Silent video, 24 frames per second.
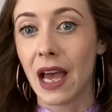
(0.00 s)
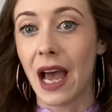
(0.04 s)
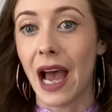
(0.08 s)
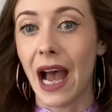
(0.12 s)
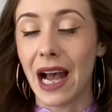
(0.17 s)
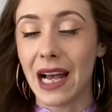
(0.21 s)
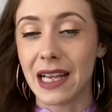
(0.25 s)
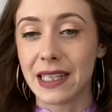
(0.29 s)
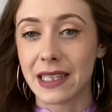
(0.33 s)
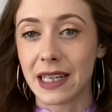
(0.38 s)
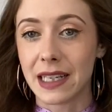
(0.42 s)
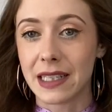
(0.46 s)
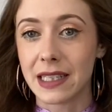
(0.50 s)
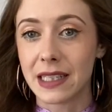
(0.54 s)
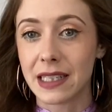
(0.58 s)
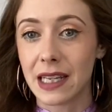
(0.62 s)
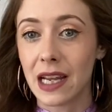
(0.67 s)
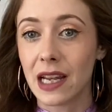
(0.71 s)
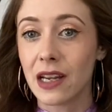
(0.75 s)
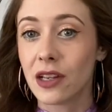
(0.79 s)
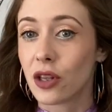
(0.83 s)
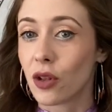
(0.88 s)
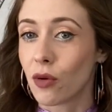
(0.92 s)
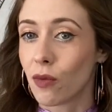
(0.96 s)
As I
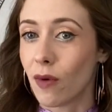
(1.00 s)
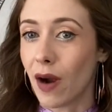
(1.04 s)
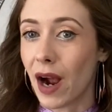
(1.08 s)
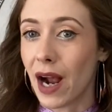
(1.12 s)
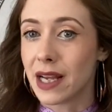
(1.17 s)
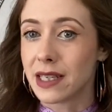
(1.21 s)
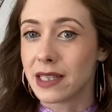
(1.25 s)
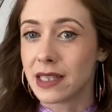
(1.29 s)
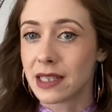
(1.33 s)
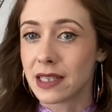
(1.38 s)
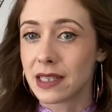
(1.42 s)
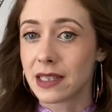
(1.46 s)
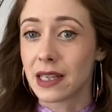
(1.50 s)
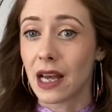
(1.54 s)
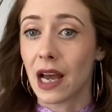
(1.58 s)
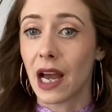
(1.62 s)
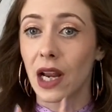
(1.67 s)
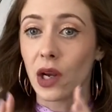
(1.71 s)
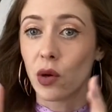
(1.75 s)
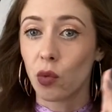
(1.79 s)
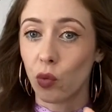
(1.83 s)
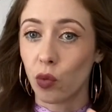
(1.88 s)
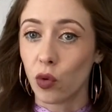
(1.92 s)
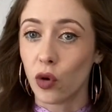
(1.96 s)
said, the rising
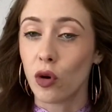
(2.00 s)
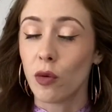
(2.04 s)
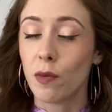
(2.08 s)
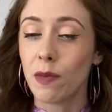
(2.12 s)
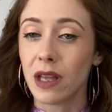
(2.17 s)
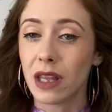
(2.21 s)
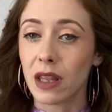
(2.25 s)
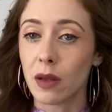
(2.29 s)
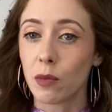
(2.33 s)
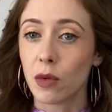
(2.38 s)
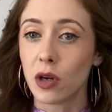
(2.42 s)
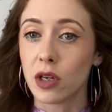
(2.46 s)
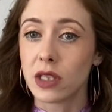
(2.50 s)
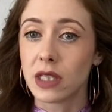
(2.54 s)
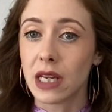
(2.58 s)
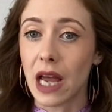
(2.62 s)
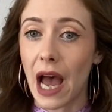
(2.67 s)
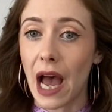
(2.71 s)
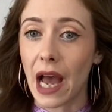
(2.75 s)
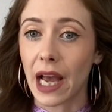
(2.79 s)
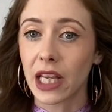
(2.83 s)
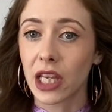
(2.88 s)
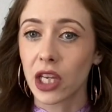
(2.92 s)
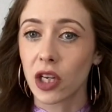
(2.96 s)
sign will be the most
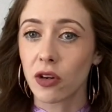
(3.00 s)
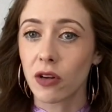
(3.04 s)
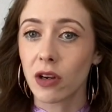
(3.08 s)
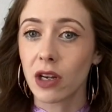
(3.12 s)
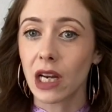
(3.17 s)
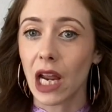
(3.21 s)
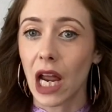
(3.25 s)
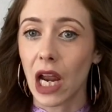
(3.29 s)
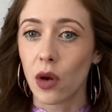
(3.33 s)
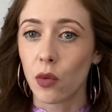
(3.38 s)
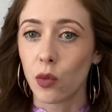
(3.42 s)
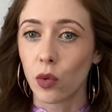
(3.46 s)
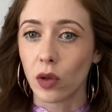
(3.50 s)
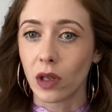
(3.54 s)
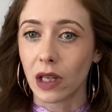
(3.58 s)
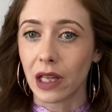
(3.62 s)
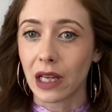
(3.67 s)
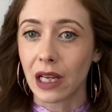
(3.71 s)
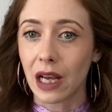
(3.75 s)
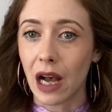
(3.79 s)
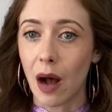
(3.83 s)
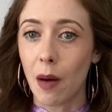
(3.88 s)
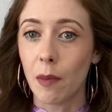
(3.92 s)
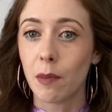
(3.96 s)
accurate and will
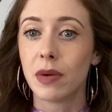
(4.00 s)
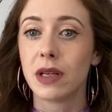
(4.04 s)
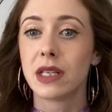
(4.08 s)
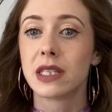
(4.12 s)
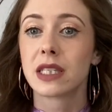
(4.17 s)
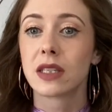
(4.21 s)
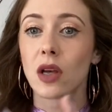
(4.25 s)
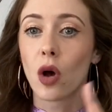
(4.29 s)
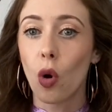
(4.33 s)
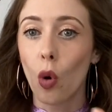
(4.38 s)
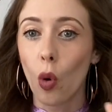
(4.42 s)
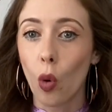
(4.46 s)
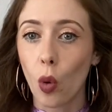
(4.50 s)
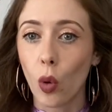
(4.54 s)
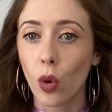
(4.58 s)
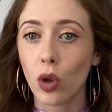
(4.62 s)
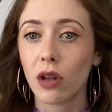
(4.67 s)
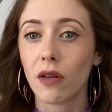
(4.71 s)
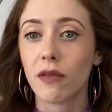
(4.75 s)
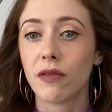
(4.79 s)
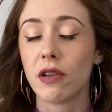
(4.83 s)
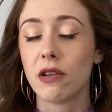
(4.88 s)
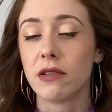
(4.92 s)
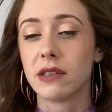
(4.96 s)
encompass all
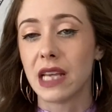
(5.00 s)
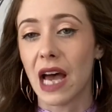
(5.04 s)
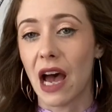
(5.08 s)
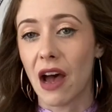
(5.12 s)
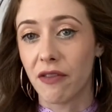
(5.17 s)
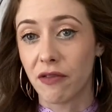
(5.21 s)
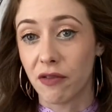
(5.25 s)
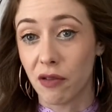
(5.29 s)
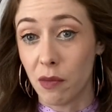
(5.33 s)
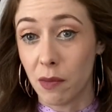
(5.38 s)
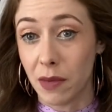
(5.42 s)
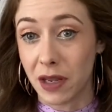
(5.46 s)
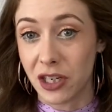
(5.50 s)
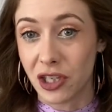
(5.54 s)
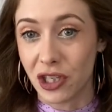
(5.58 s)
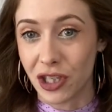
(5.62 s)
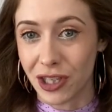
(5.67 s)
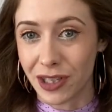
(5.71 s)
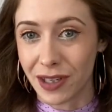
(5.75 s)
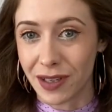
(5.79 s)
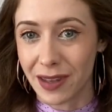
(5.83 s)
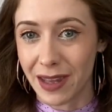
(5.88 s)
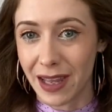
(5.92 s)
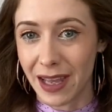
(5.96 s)
of those
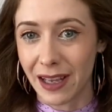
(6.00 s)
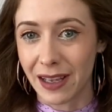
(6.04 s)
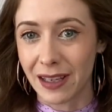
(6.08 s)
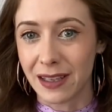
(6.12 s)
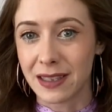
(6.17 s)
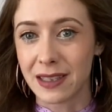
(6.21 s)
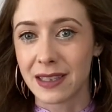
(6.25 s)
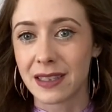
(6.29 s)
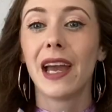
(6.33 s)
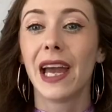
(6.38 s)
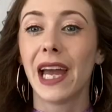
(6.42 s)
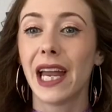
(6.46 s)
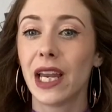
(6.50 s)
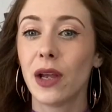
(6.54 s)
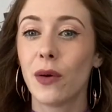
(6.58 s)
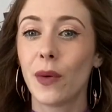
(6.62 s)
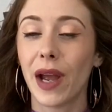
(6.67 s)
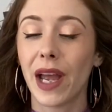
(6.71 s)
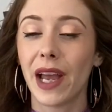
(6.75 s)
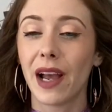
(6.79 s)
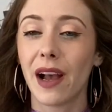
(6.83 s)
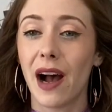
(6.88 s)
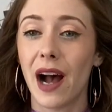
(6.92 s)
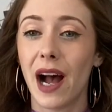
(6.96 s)
aforementioned things.
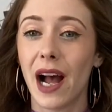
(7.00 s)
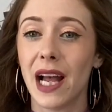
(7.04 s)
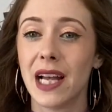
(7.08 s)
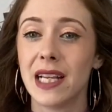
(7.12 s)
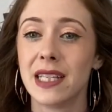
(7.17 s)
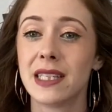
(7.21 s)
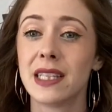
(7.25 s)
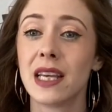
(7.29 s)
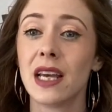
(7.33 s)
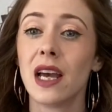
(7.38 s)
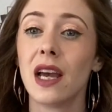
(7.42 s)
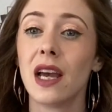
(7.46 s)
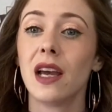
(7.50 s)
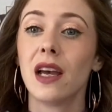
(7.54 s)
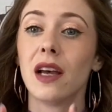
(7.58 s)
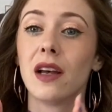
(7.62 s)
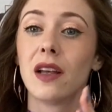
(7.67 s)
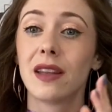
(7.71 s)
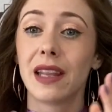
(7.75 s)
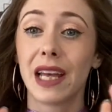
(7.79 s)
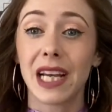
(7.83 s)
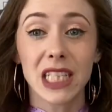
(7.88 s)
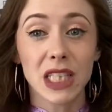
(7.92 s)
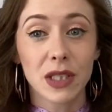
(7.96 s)
Anyway, guys,
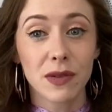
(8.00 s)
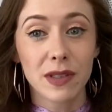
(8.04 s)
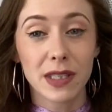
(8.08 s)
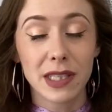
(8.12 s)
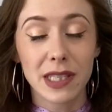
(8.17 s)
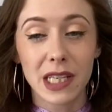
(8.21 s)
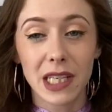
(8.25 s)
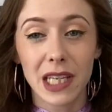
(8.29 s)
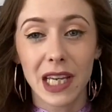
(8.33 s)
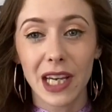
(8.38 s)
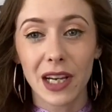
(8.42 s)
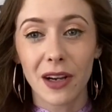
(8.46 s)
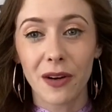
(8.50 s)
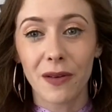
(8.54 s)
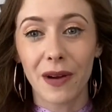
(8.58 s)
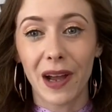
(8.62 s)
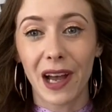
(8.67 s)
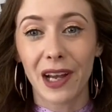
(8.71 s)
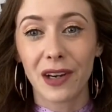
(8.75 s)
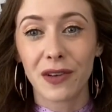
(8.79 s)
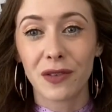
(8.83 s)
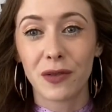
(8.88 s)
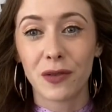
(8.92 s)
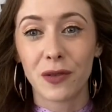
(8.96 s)
thanks for sticking
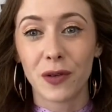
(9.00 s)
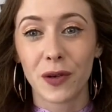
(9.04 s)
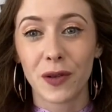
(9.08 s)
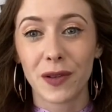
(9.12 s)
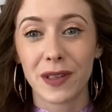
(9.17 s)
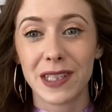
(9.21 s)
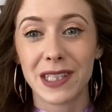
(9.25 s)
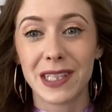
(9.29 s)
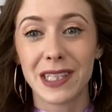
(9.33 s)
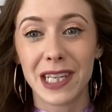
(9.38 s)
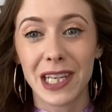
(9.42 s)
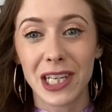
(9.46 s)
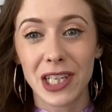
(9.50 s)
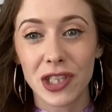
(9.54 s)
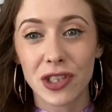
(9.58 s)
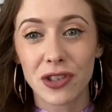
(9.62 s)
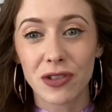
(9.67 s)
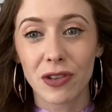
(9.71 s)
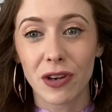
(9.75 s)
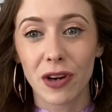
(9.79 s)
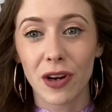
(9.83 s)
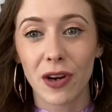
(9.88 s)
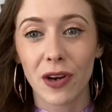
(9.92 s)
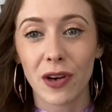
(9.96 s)
around for this
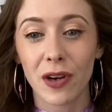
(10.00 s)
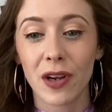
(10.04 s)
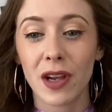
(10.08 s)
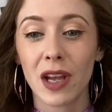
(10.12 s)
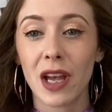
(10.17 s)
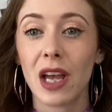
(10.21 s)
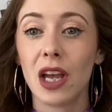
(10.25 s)
intro.